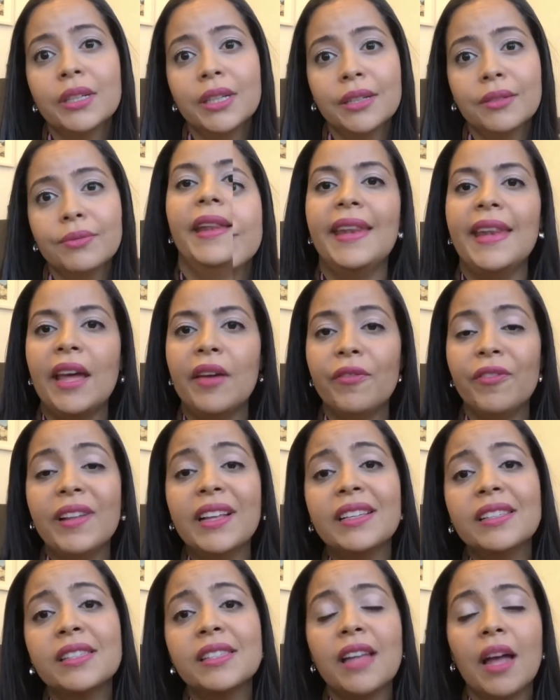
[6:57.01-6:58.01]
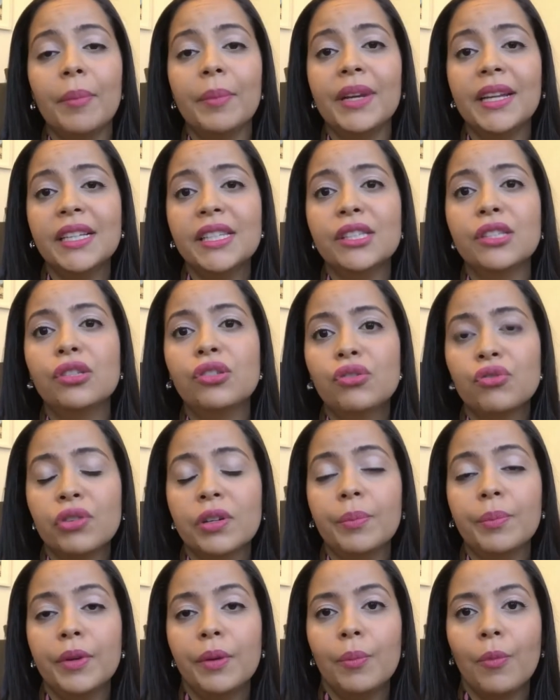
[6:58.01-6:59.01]
Netflix dominates the streaming
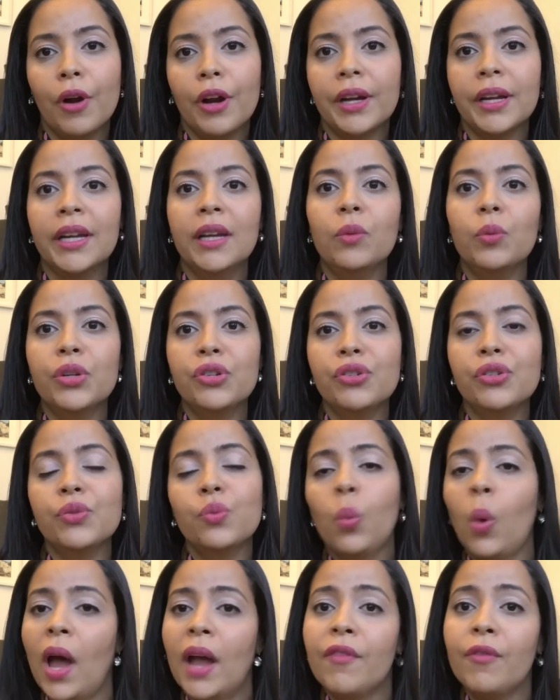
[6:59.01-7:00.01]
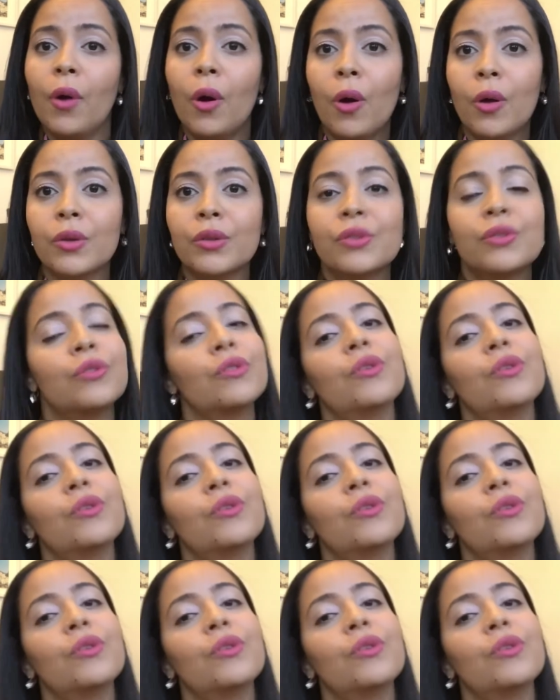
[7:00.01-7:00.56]
market, which is why I've also